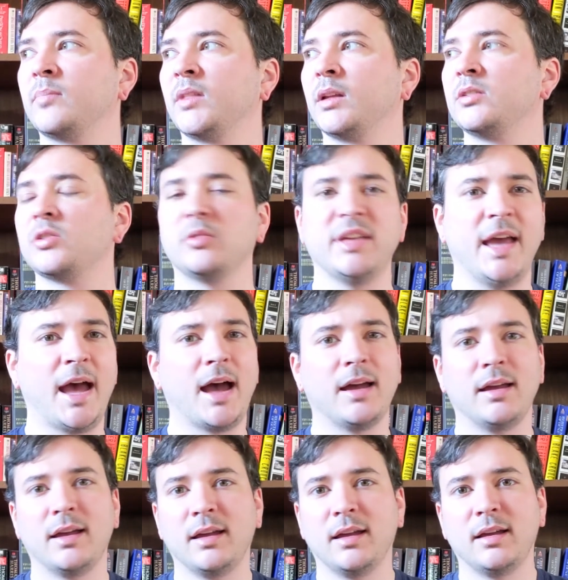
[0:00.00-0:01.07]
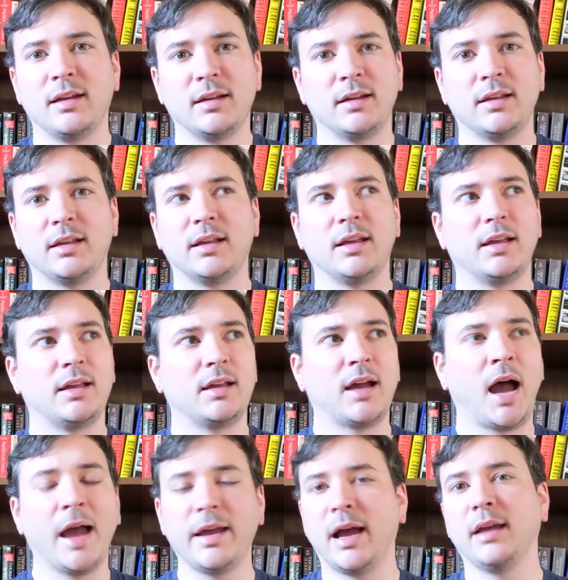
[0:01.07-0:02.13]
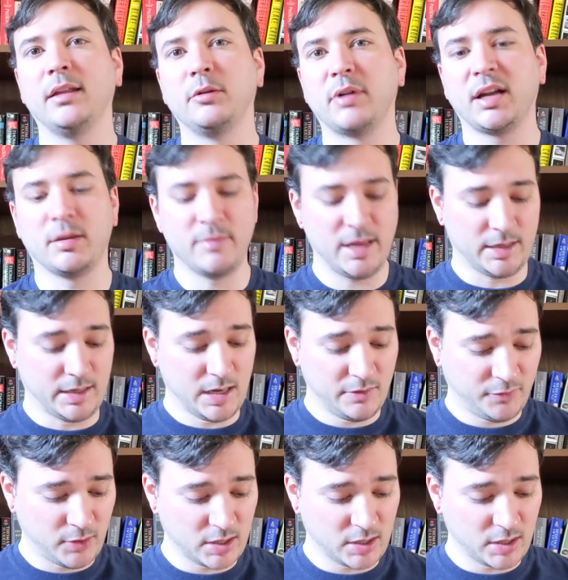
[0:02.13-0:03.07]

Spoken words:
So yeah, I highly recommend it.